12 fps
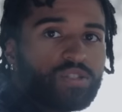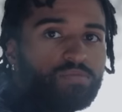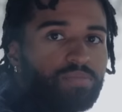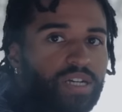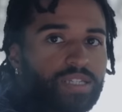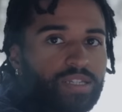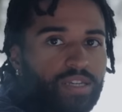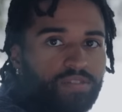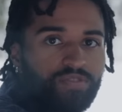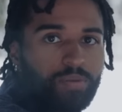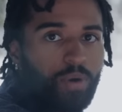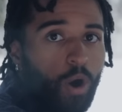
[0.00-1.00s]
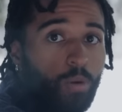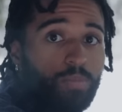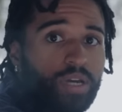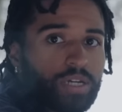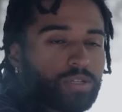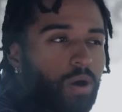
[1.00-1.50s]
you mustn't give up hope
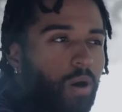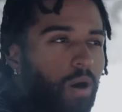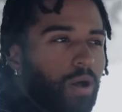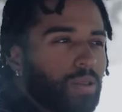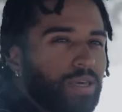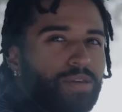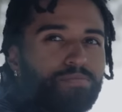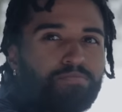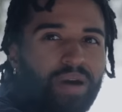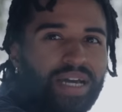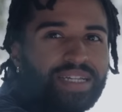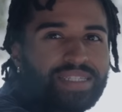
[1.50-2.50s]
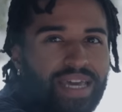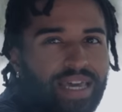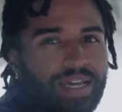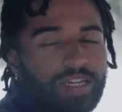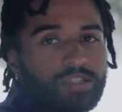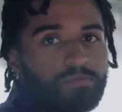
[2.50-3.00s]
because all it might
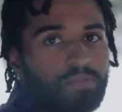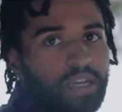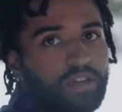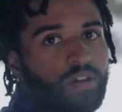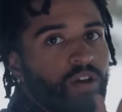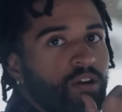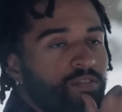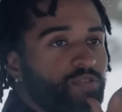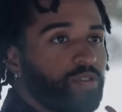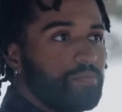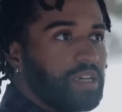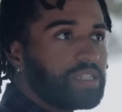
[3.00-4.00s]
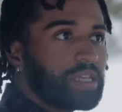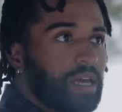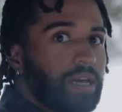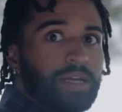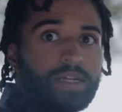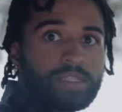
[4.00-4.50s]
take is a minute for the mist
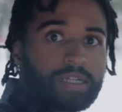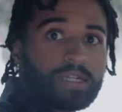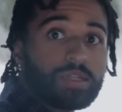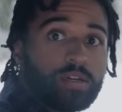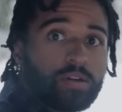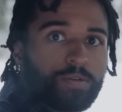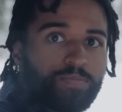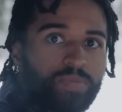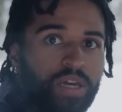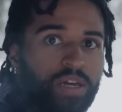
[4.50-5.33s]
to clear